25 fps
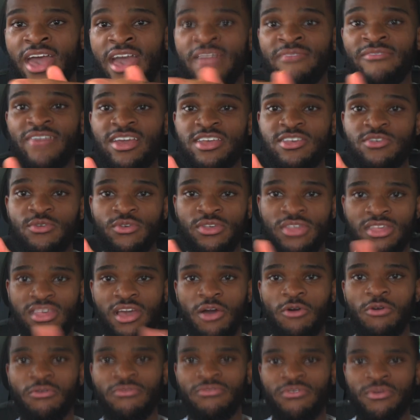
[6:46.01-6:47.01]
and then you
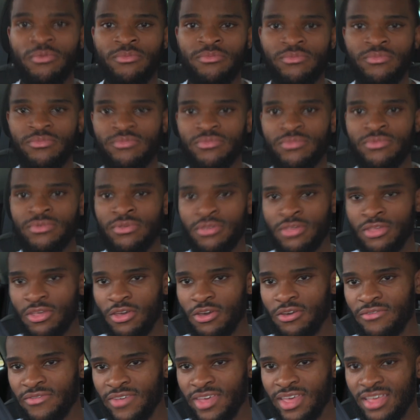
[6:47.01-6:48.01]
sell them the
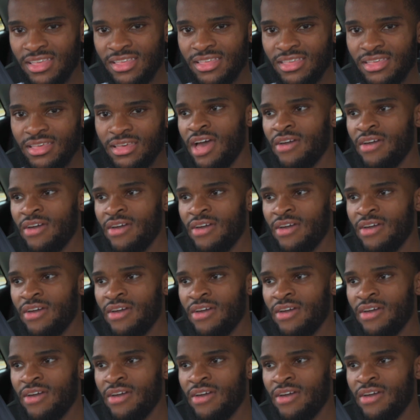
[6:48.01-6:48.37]
service,